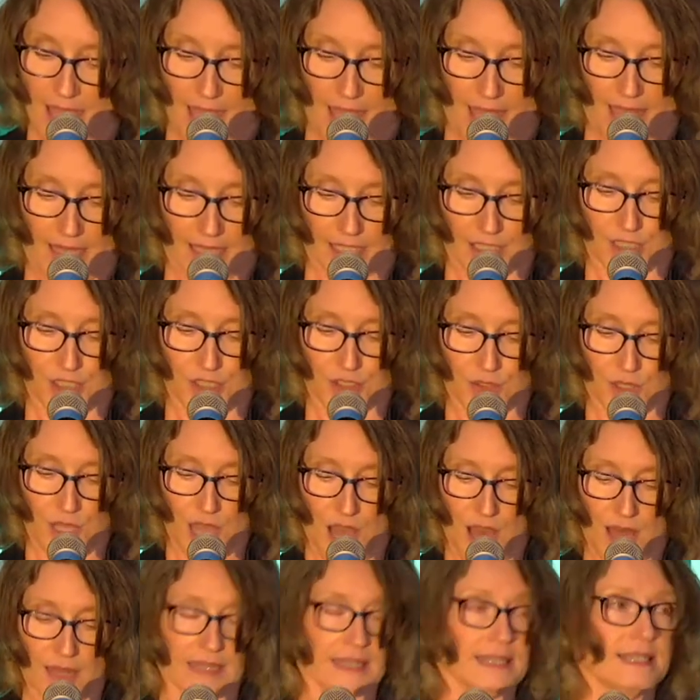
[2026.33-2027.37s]
LSU
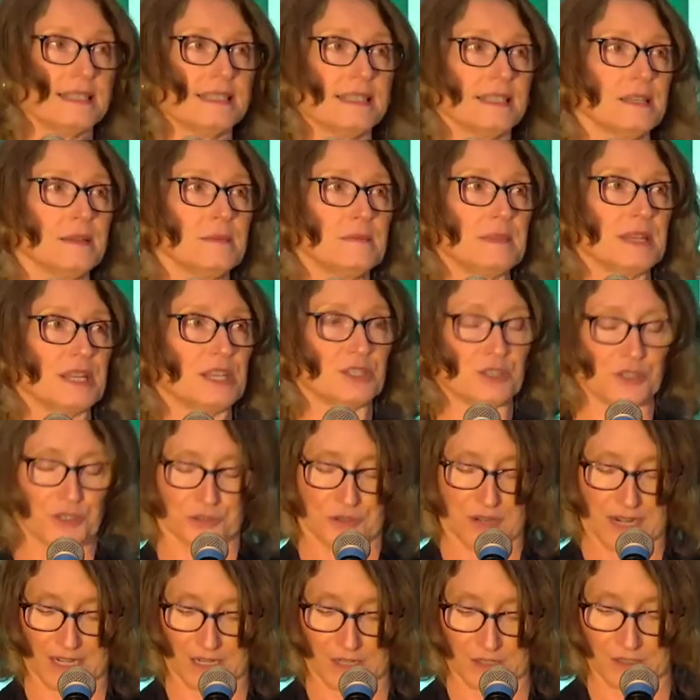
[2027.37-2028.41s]
colleagues and
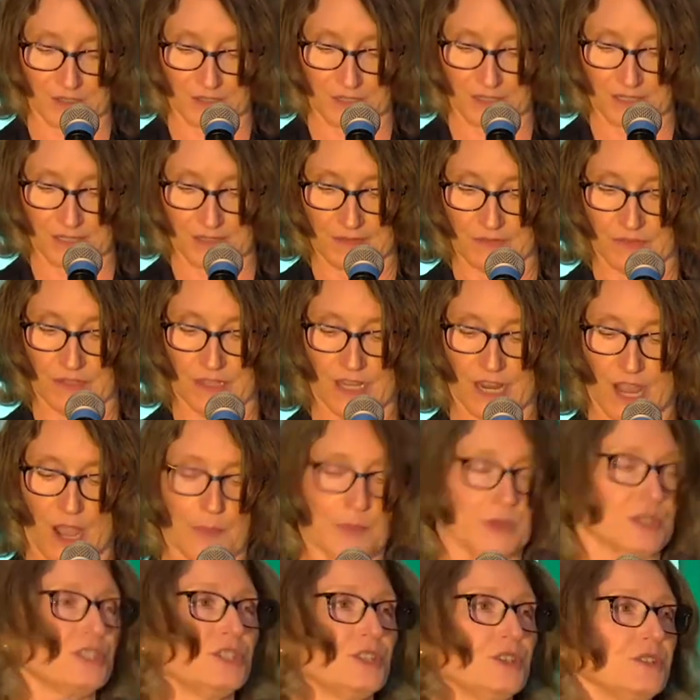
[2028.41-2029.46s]
administrators for the
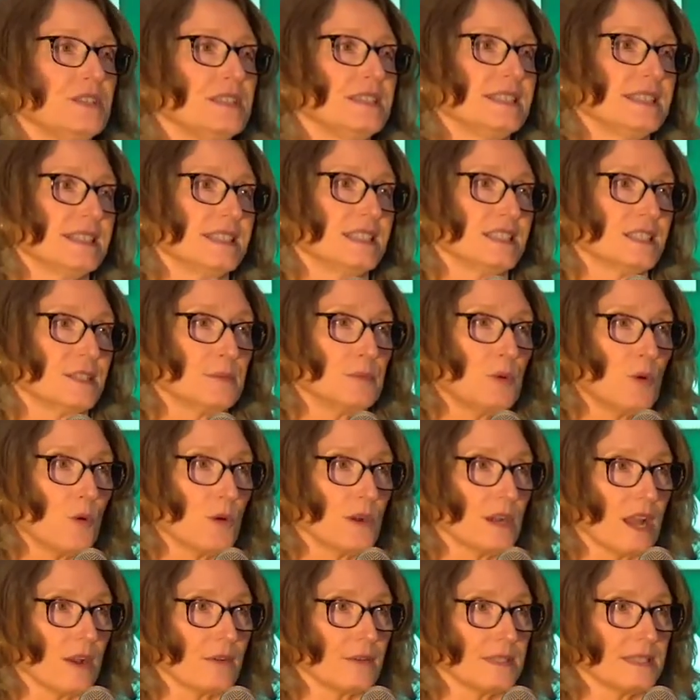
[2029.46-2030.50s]
opportunities and
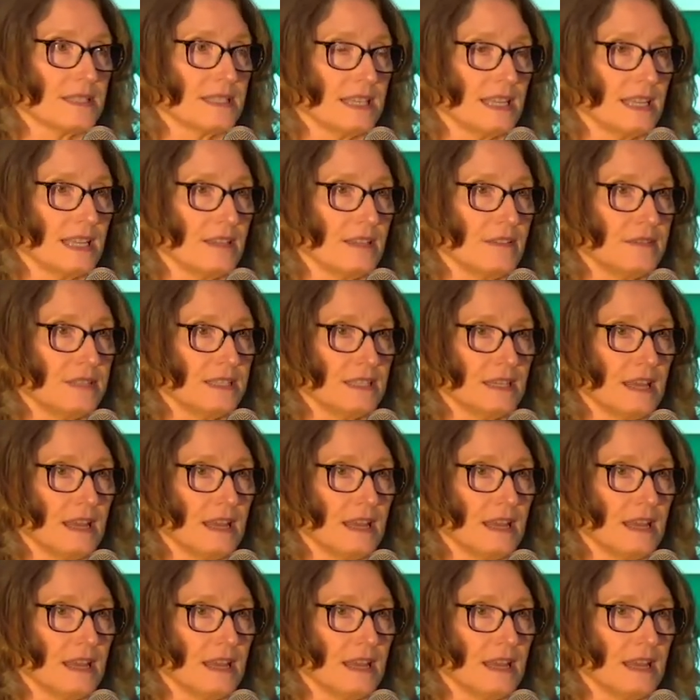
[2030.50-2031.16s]
support I received.